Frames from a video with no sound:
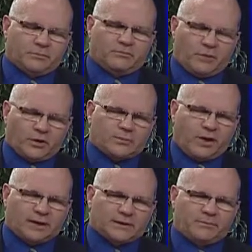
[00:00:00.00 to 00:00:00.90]
Mark
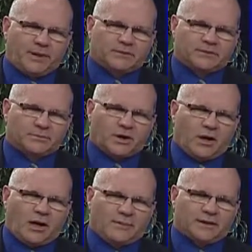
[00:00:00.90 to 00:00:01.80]
Bradley made some
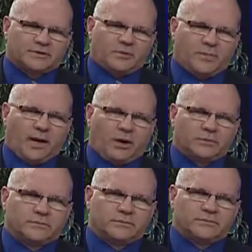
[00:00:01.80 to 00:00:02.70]
comments
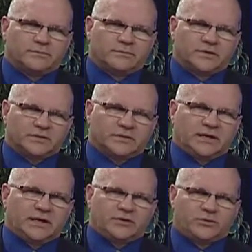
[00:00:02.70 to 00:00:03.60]
about the
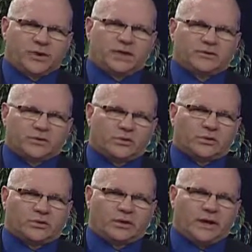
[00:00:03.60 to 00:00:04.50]
city drinking the
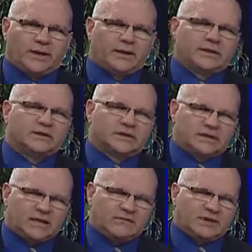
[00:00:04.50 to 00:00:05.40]
Kool-Aid,
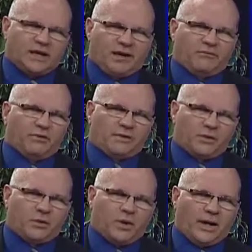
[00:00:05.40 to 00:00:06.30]
just giving
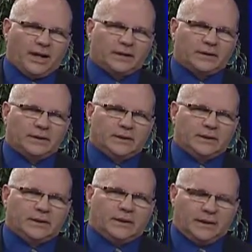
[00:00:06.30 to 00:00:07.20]
everything away,
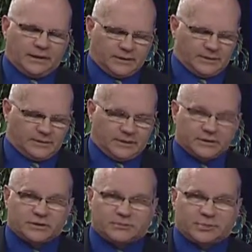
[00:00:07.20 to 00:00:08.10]
and
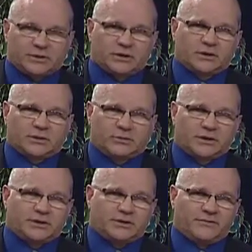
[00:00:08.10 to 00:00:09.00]
this in particular
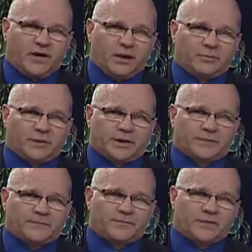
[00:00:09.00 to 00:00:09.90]
with the development
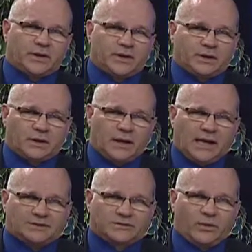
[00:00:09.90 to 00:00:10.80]
in the
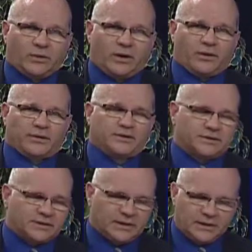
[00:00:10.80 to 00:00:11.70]
Gladstone area,
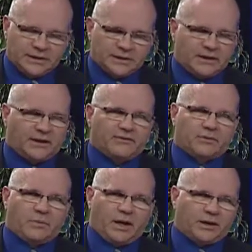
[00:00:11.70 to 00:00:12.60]
just giving
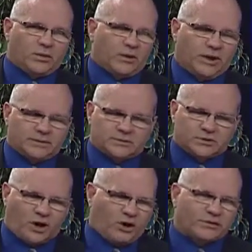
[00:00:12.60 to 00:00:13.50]
money away,
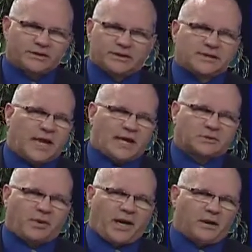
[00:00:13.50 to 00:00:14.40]
charging the
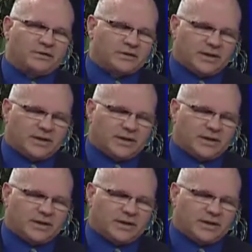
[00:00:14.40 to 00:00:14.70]
taxpayers